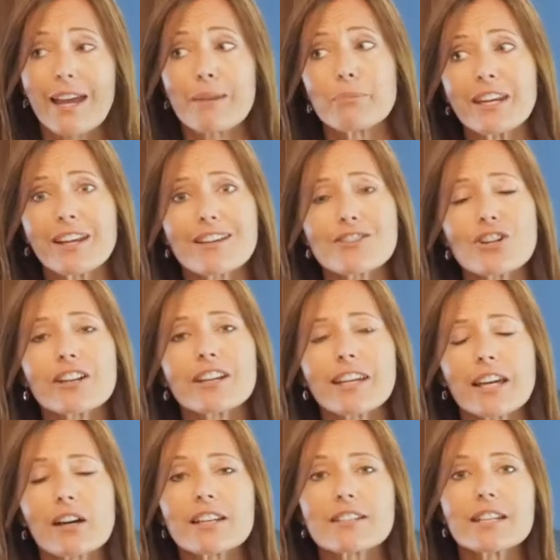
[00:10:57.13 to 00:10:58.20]
And because our
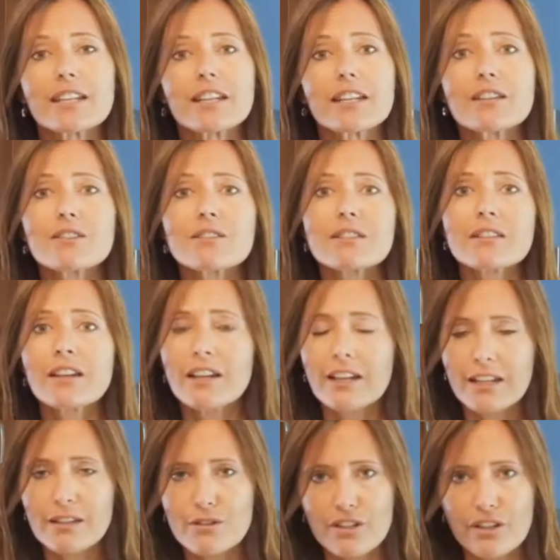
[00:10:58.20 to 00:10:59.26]
gut is
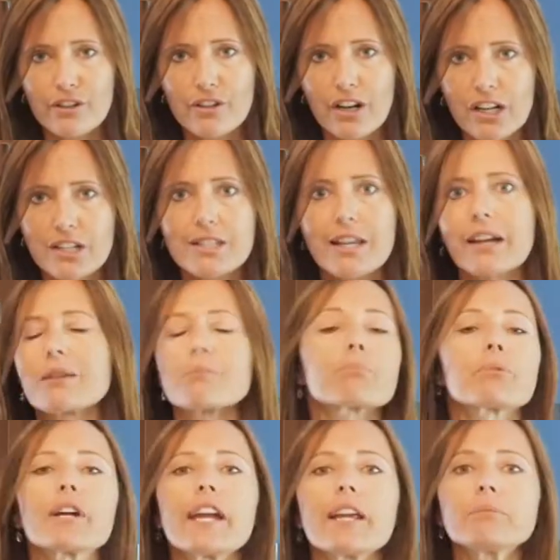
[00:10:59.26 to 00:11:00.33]
considered our second
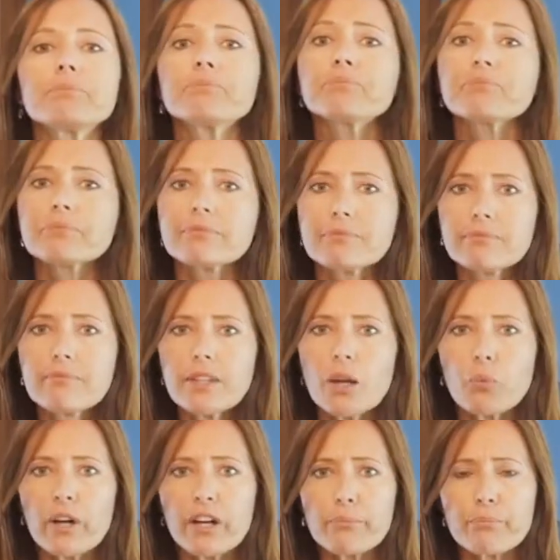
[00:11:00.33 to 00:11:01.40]
brain,
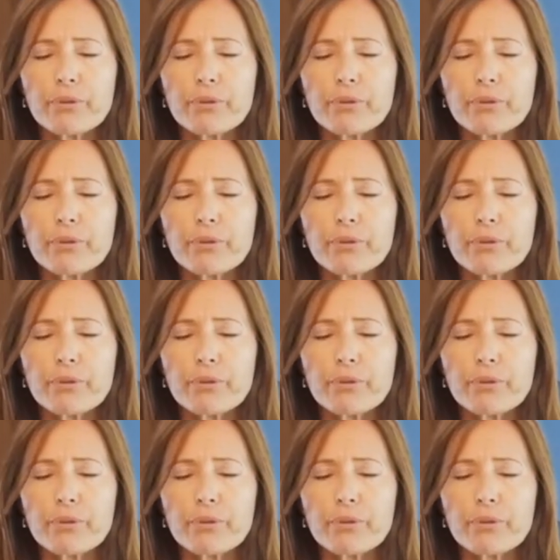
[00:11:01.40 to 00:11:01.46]
where it